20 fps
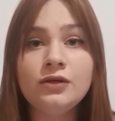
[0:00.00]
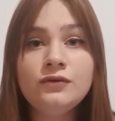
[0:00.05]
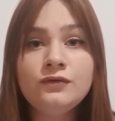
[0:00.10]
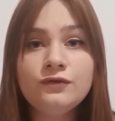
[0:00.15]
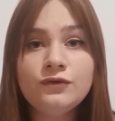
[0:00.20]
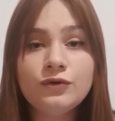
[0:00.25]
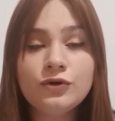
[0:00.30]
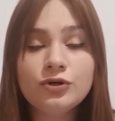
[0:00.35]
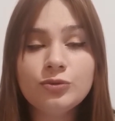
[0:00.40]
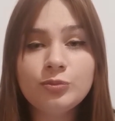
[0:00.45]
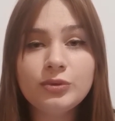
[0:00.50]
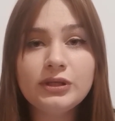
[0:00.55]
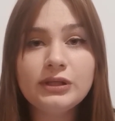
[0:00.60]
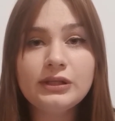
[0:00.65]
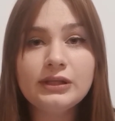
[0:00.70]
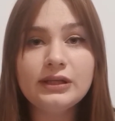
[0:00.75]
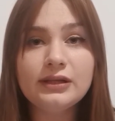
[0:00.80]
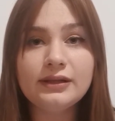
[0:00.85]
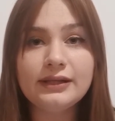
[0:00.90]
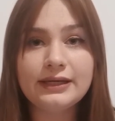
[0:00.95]

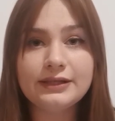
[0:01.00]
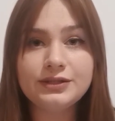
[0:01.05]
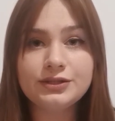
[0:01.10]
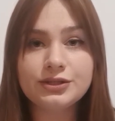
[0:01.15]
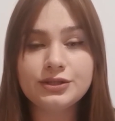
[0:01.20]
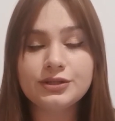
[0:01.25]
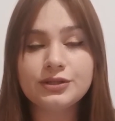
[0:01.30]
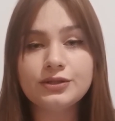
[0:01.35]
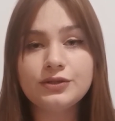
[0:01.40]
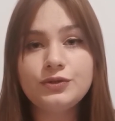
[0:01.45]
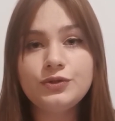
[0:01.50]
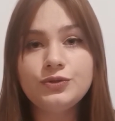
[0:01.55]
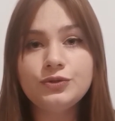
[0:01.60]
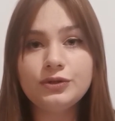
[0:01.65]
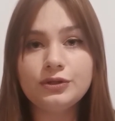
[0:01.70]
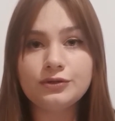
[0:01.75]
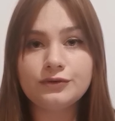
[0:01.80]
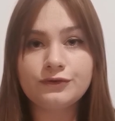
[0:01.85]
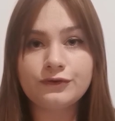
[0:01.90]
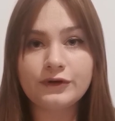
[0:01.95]
informal letter to
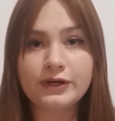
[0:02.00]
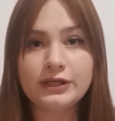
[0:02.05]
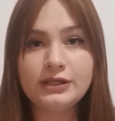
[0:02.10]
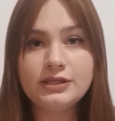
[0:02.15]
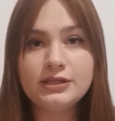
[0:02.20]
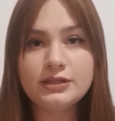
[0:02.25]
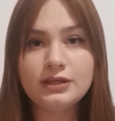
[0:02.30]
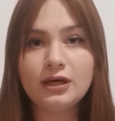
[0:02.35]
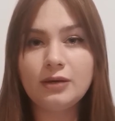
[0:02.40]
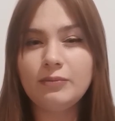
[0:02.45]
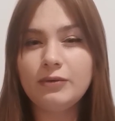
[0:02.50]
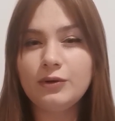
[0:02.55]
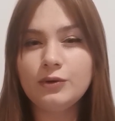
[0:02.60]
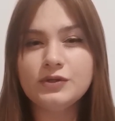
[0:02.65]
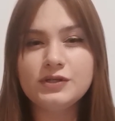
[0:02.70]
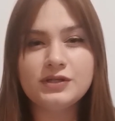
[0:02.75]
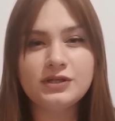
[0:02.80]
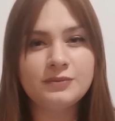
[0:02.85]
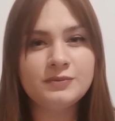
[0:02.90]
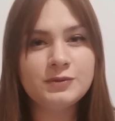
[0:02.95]
your friend
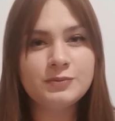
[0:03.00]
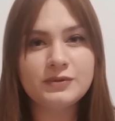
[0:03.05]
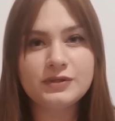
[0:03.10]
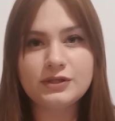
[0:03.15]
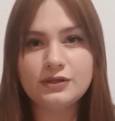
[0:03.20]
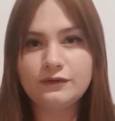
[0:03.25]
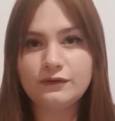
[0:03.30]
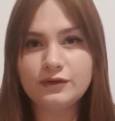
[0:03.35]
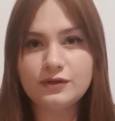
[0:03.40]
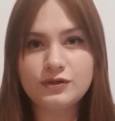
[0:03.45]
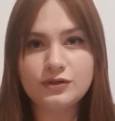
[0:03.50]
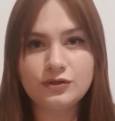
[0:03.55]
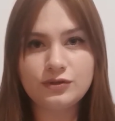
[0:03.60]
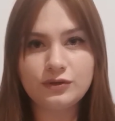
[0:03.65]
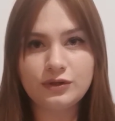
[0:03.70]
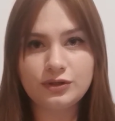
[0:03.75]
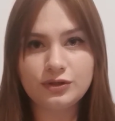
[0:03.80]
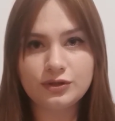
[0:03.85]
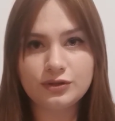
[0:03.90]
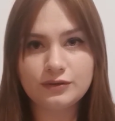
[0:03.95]
about some specific
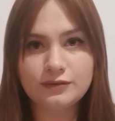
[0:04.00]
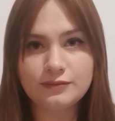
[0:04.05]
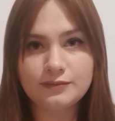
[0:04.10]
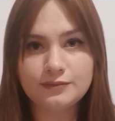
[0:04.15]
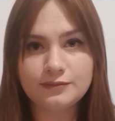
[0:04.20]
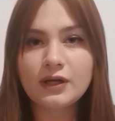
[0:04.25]
situation.